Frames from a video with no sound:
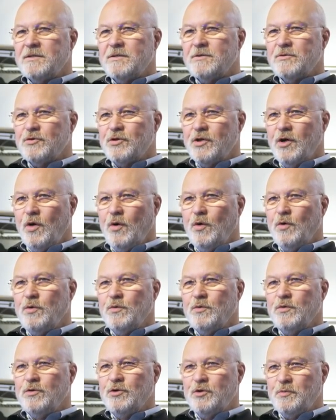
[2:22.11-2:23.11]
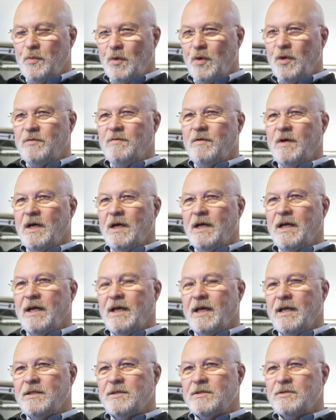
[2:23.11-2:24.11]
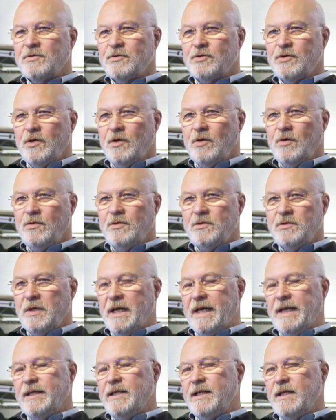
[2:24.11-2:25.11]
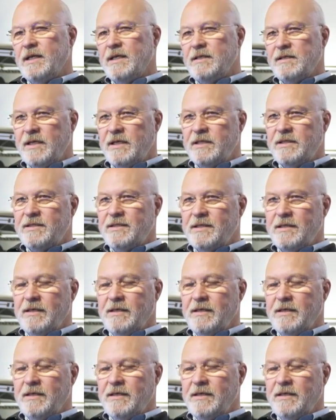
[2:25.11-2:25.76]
and sports car races in the late sixties.